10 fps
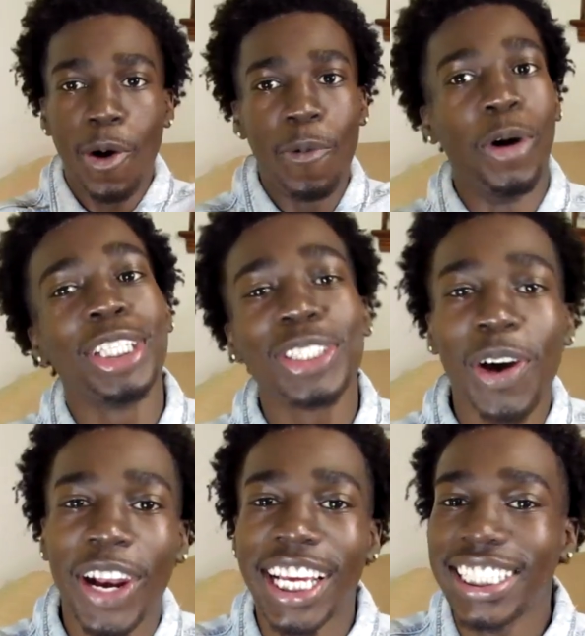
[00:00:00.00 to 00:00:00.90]
What's
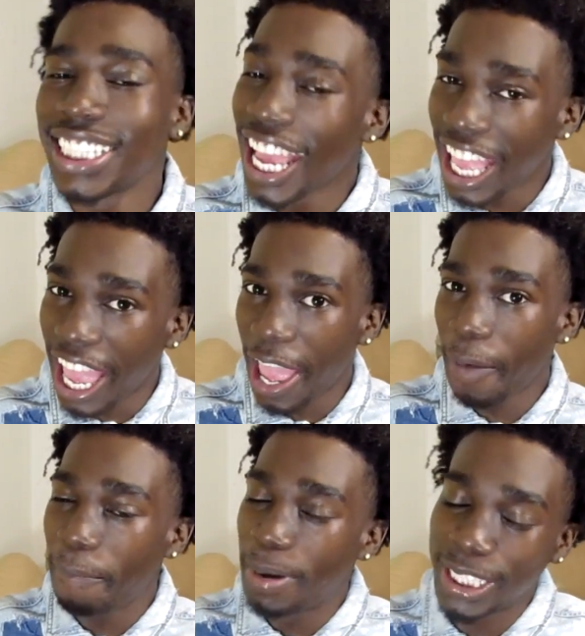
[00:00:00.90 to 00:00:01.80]
going on, Insane
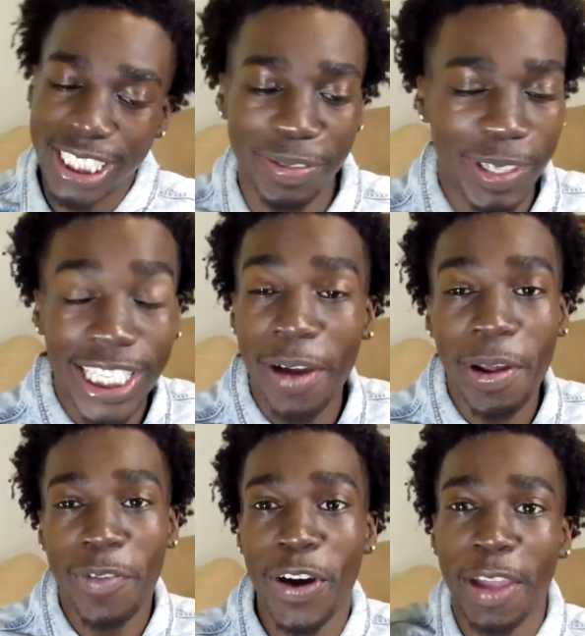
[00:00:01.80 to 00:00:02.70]
Gang? Bitches, me talking on
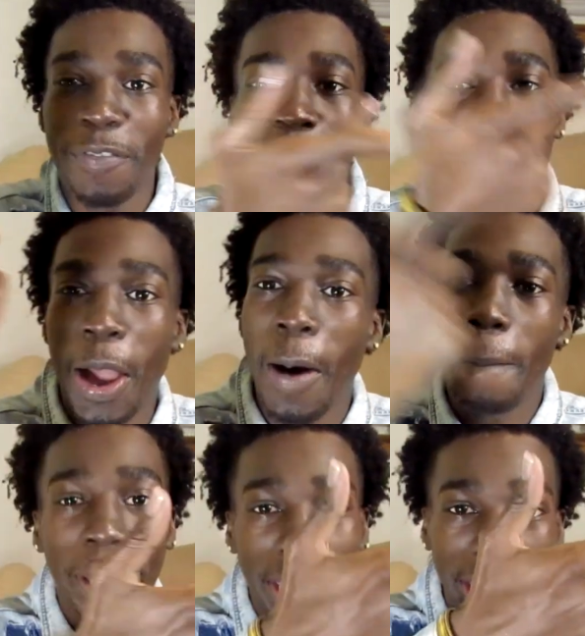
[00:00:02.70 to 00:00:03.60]
the fucking
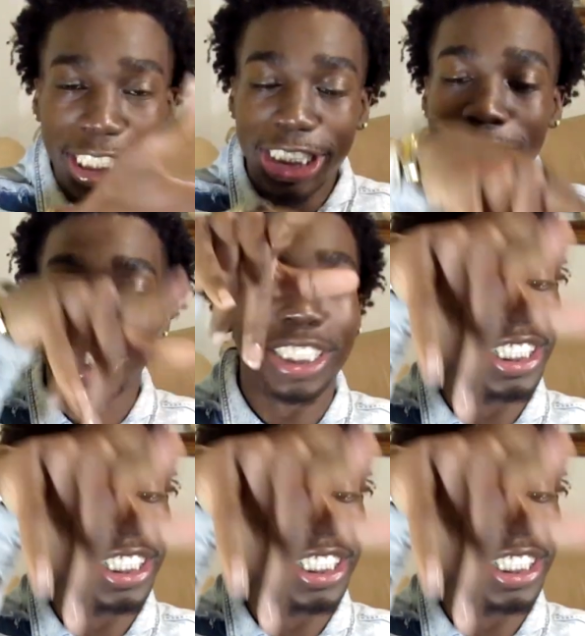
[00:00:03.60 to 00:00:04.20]
video, bitch.